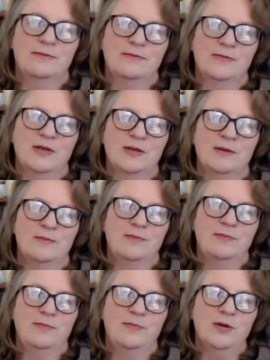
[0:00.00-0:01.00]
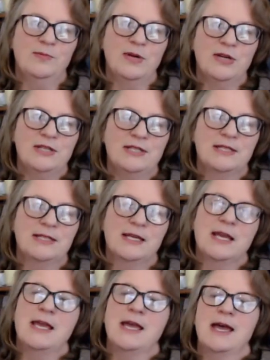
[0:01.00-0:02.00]
the blog posts.
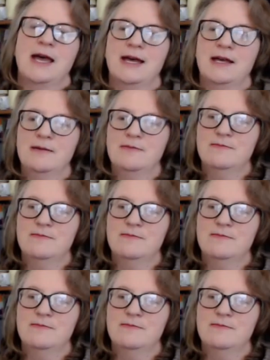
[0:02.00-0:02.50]
I